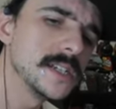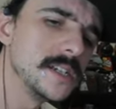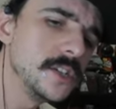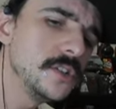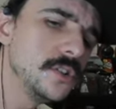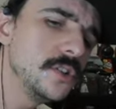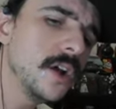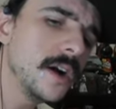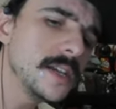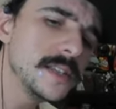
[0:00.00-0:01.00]
Do, do you know
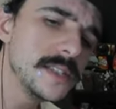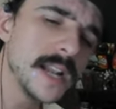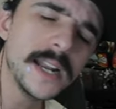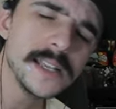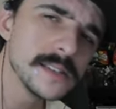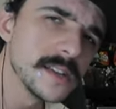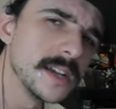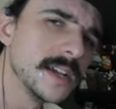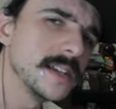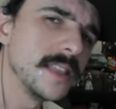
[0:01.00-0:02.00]
how easy that is?
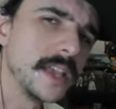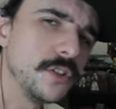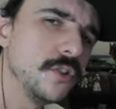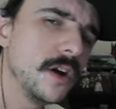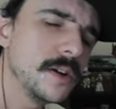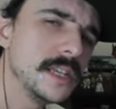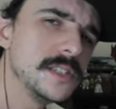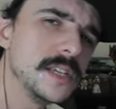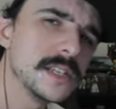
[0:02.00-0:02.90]
Like, you know how easy it is